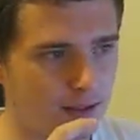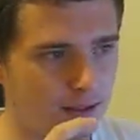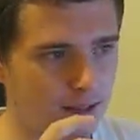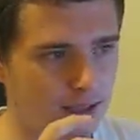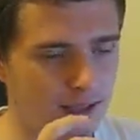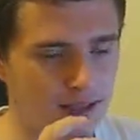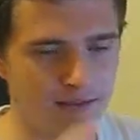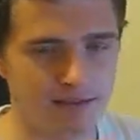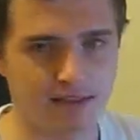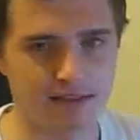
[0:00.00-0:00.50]

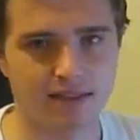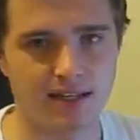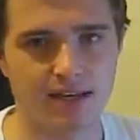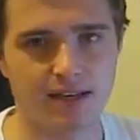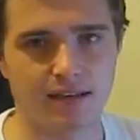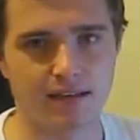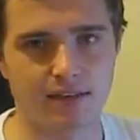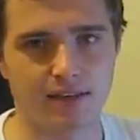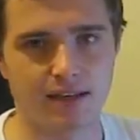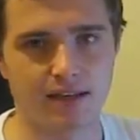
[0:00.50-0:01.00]
And the
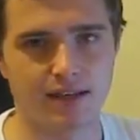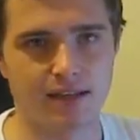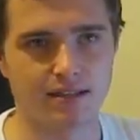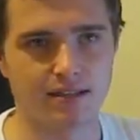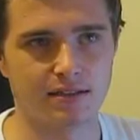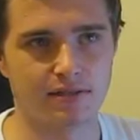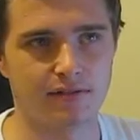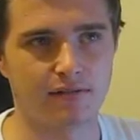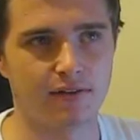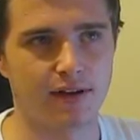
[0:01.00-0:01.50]
second thing
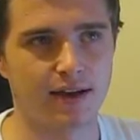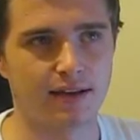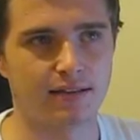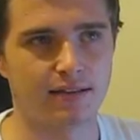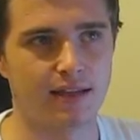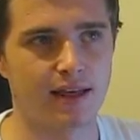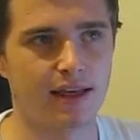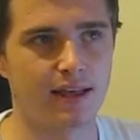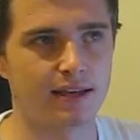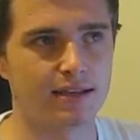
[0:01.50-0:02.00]
is the
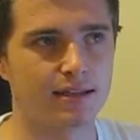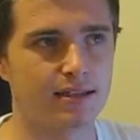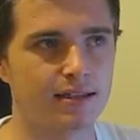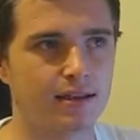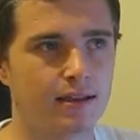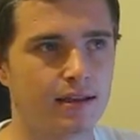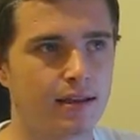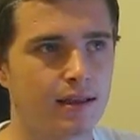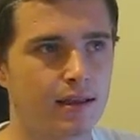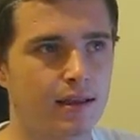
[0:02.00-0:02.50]
fact that
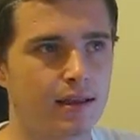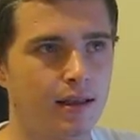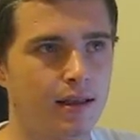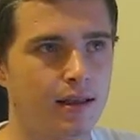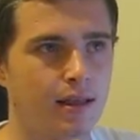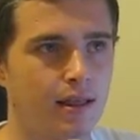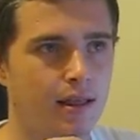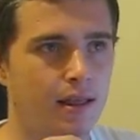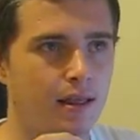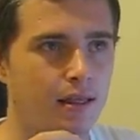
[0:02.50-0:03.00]

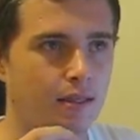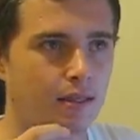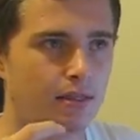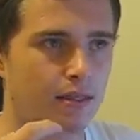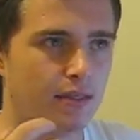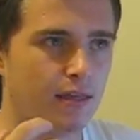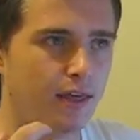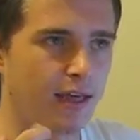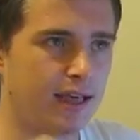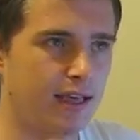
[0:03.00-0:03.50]

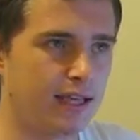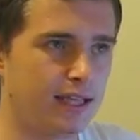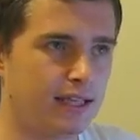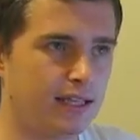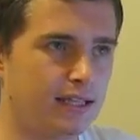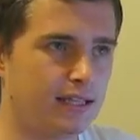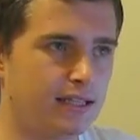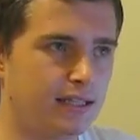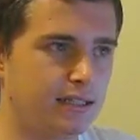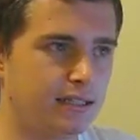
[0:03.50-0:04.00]

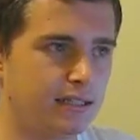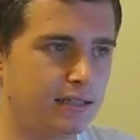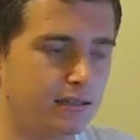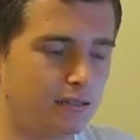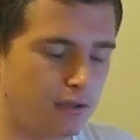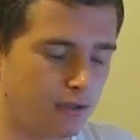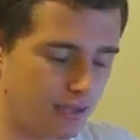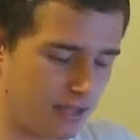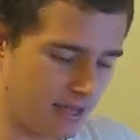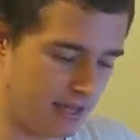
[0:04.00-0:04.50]

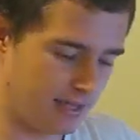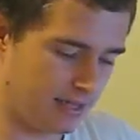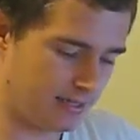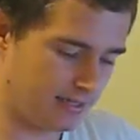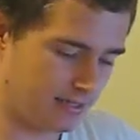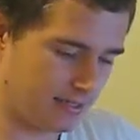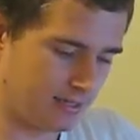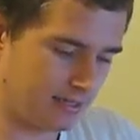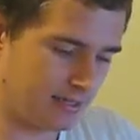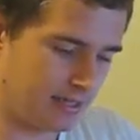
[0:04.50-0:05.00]

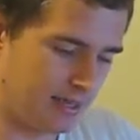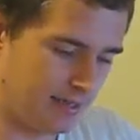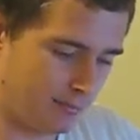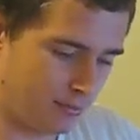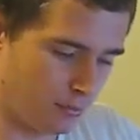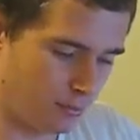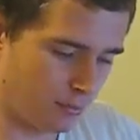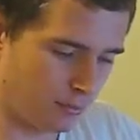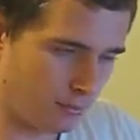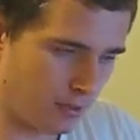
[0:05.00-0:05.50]
here's an
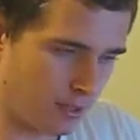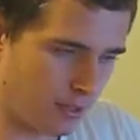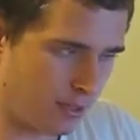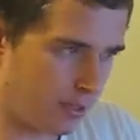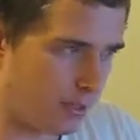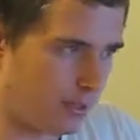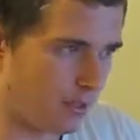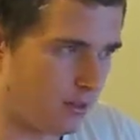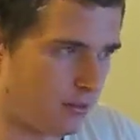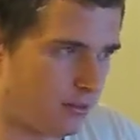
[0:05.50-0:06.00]
example.
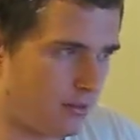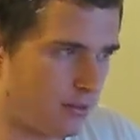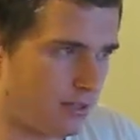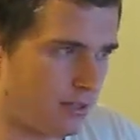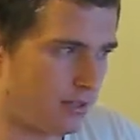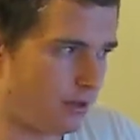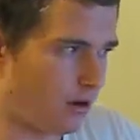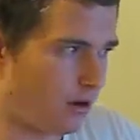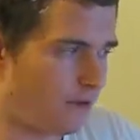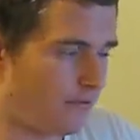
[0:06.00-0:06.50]

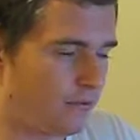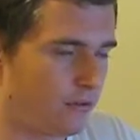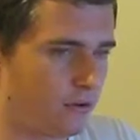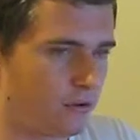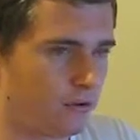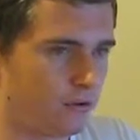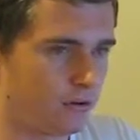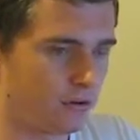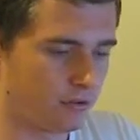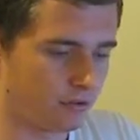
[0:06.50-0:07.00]
The
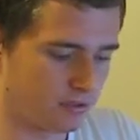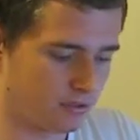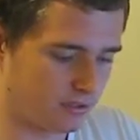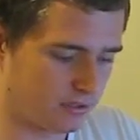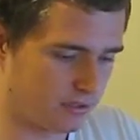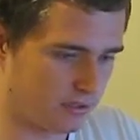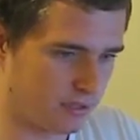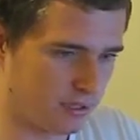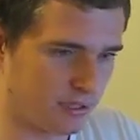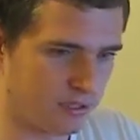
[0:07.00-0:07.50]
iPhone
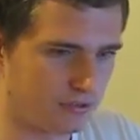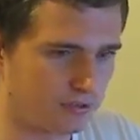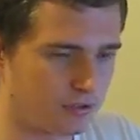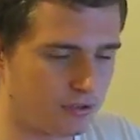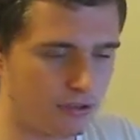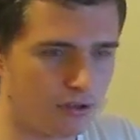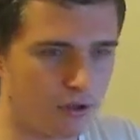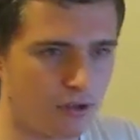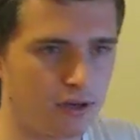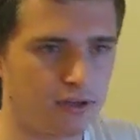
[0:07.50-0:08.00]
costs
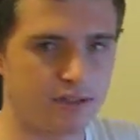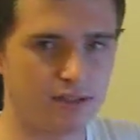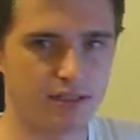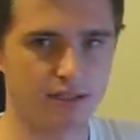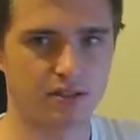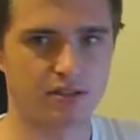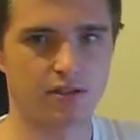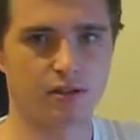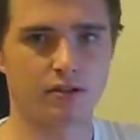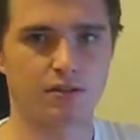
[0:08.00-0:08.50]

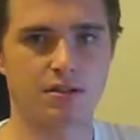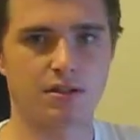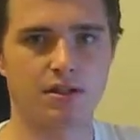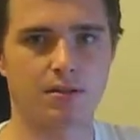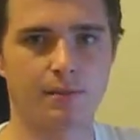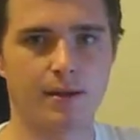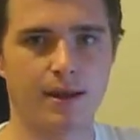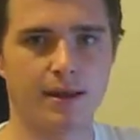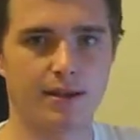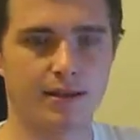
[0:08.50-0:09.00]
$196 to
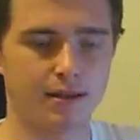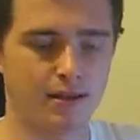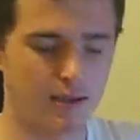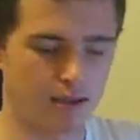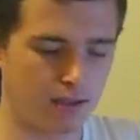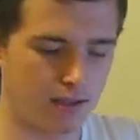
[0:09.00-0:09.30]
make.